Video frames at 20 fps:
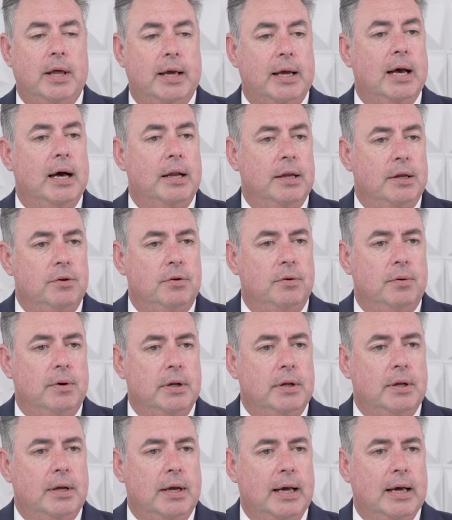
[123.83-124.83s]
I got into
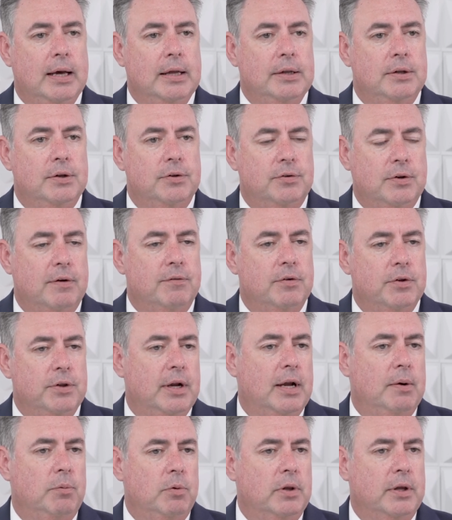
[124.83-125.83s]
it and discovered
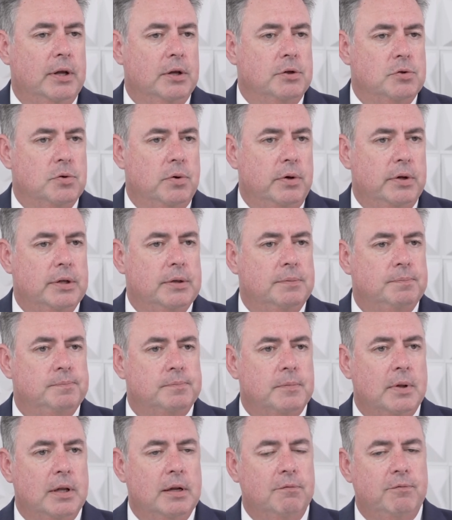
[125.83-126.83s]
that I really enjoyed it.
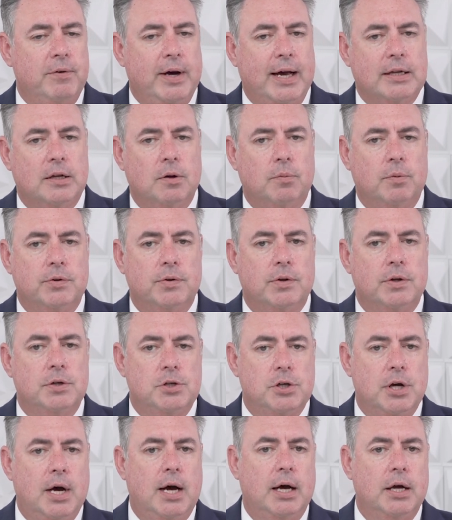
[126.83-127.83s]
And in fact, it was a
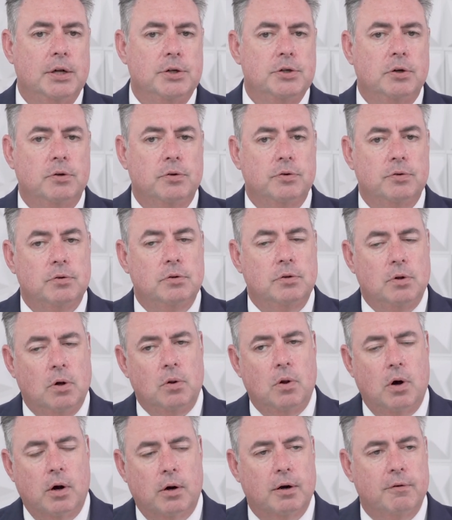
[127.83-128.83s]
judge who's no
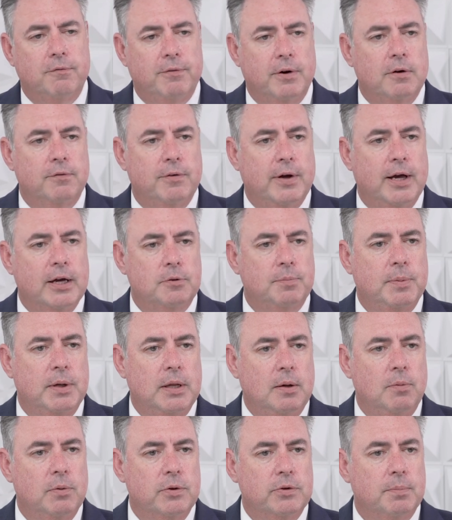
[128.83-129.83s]
longer at Fairfax, but
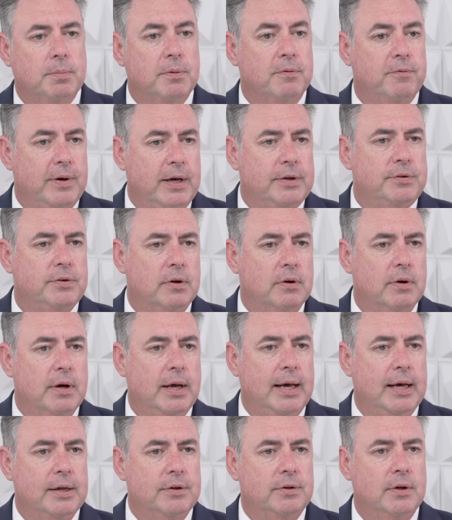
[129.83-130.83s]
he was a professor
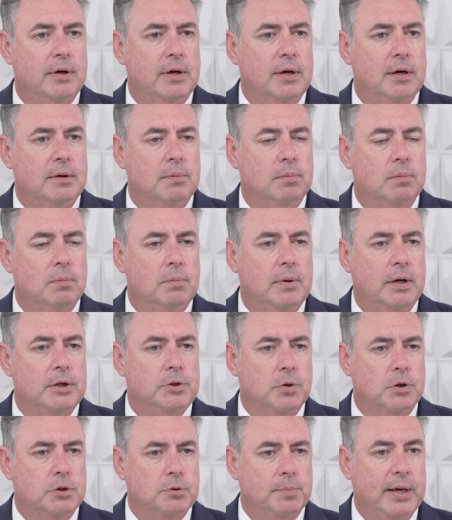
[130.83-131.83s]
at
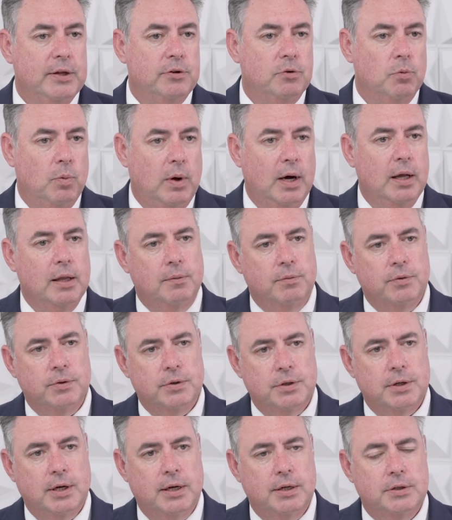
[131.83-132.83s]
George Mason while he was a
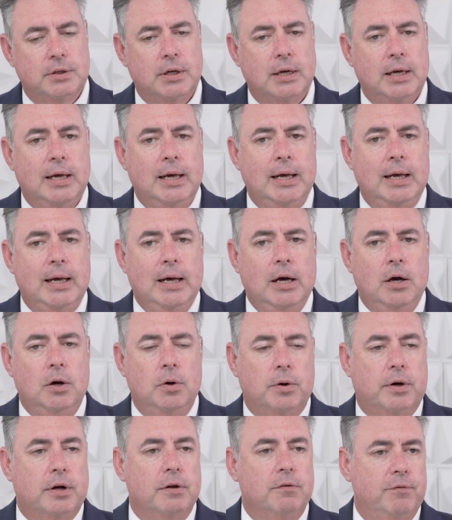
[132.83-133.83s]
judge,
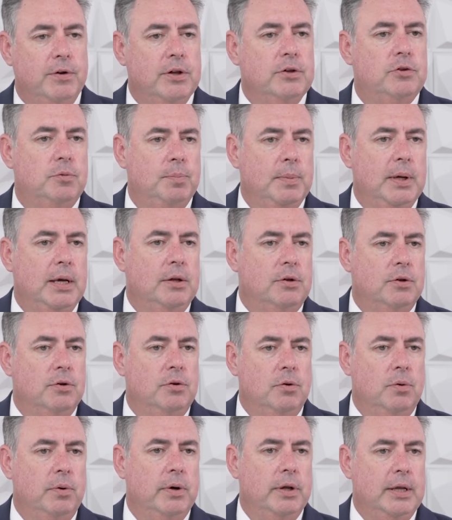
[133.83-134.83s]
who convinced me to
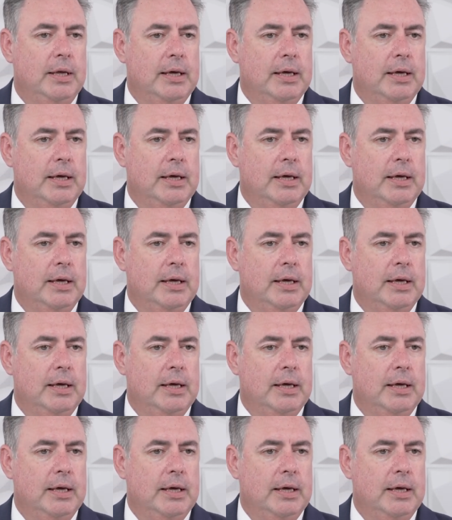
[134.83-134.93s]
do it.